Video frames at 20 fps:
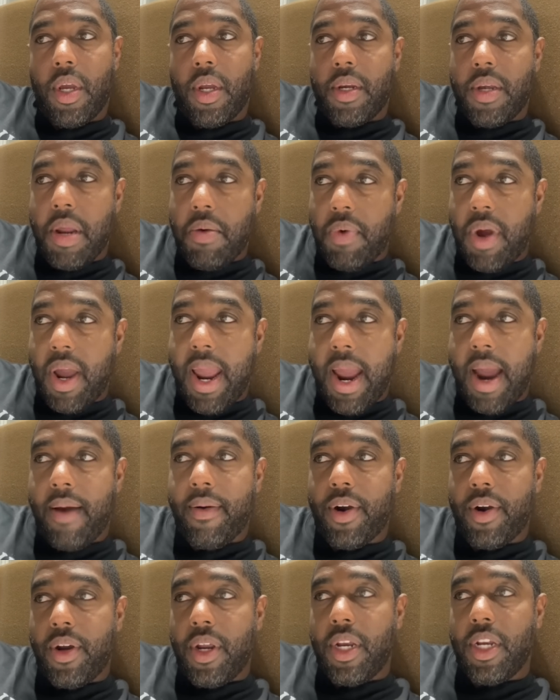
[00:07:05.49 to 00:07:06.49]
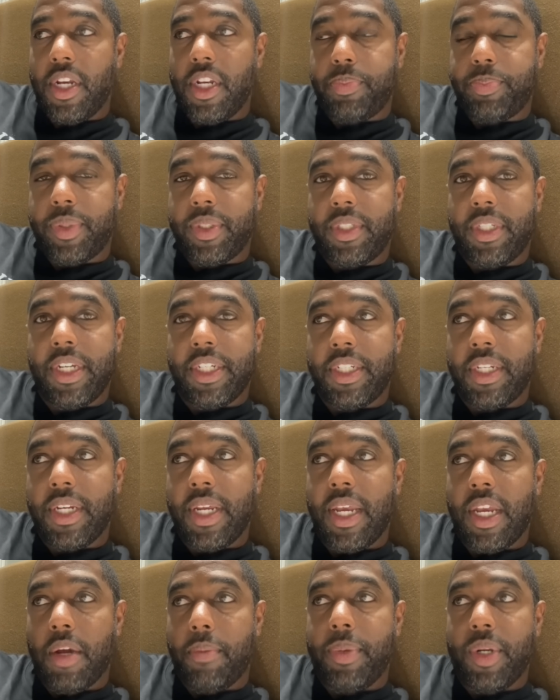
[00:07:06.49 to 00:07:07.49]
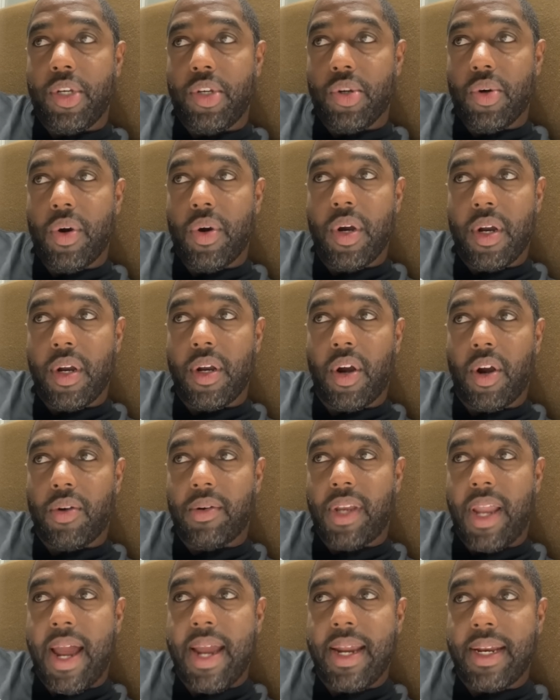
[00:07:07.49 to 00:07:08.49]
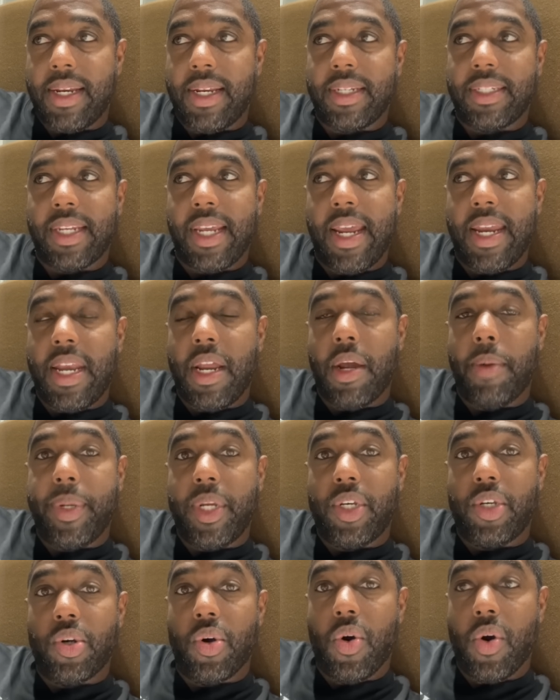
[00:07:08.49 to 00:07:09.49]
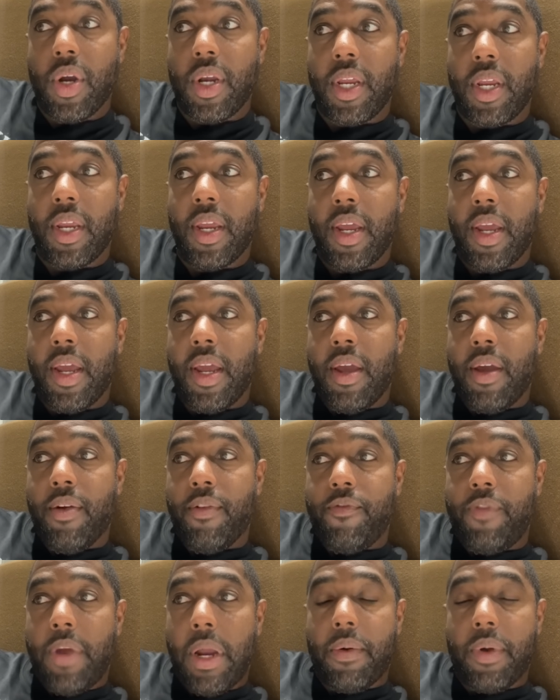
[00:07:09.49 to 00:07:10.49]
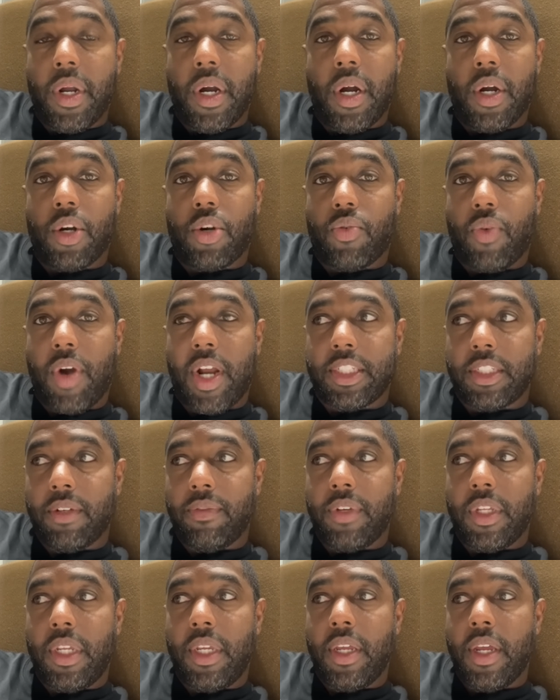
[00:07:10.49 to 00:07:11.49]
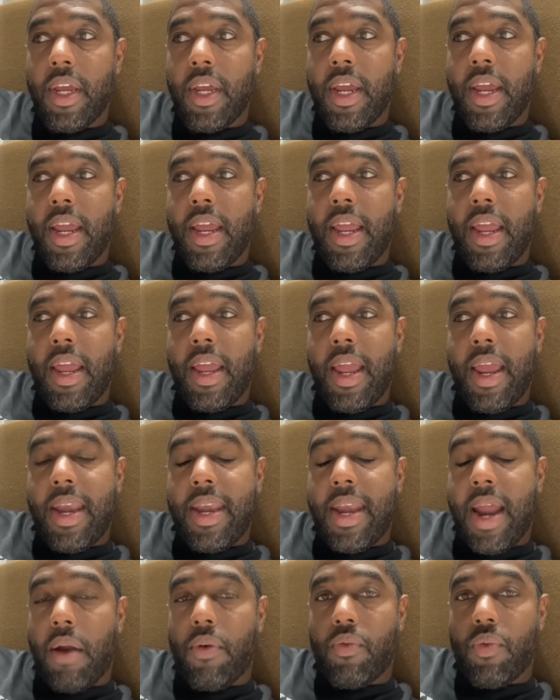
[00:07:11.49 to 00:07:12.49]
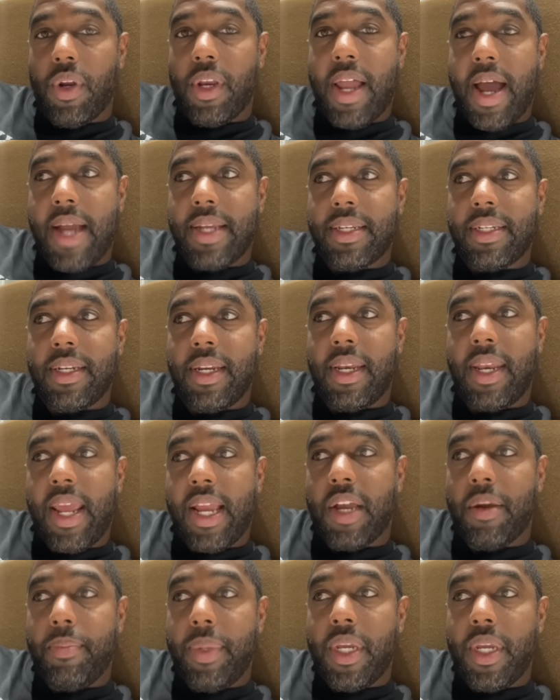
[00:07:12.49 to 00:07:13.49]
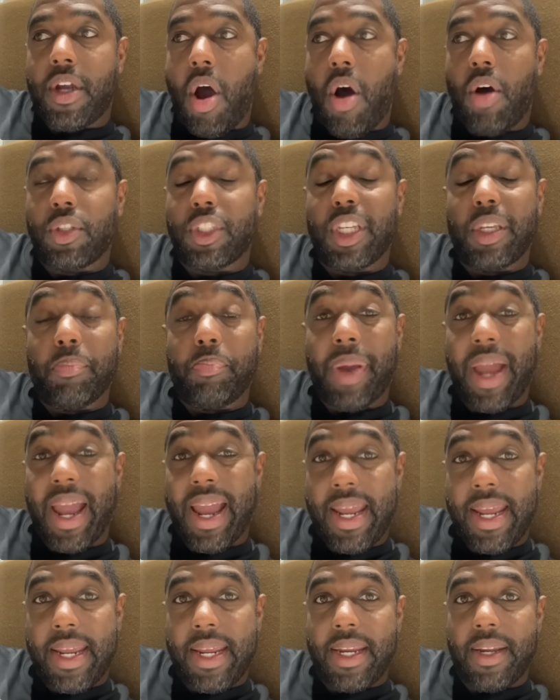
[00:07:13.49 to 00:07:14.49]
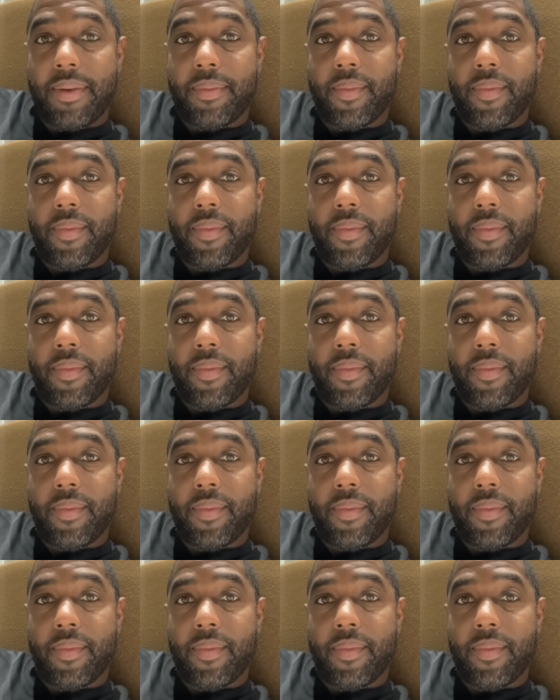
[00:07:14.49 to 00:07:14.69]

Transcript: They will have her in this position and they'll be doing her like this and they'll be doing it very aggressively and not realizing that they could be causing pain.